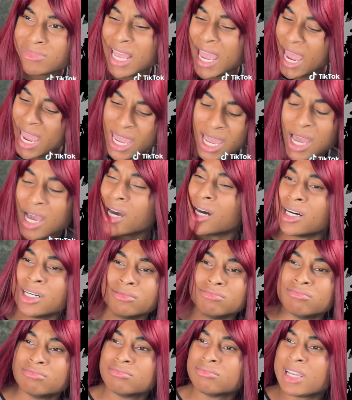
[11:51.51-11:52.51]
Damn.
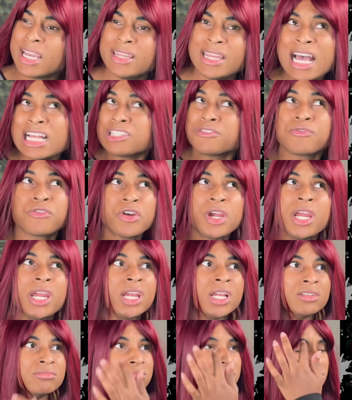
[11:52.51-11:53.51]
And that's
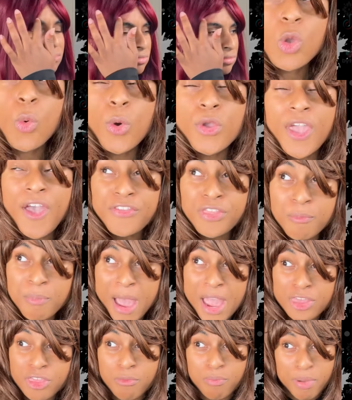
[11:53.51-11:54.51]
free. Well, you have to
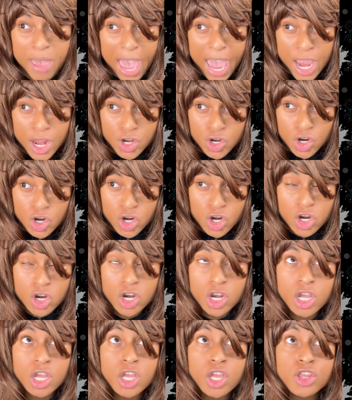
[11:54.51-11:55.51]
buy the
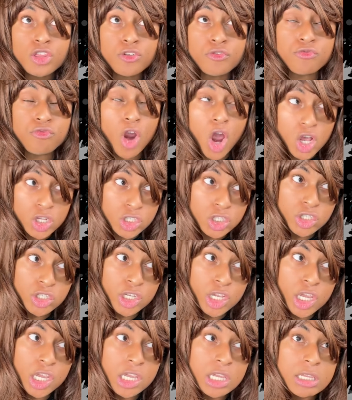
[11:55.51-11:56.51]
batter, the
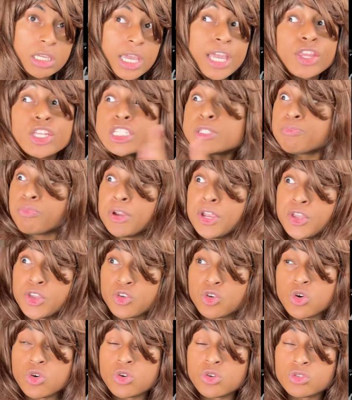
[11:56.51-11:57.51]
frosting, and the
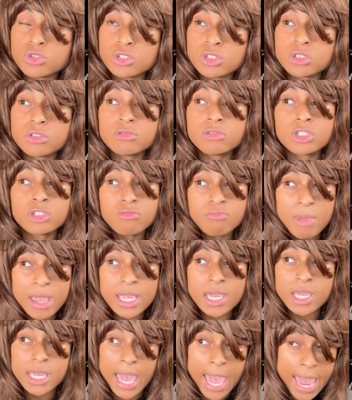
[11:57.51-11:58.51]
sprinkles to
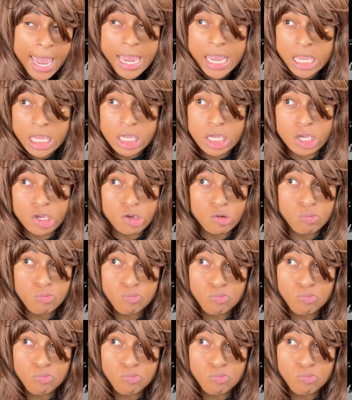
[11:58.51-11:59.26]
make a cake.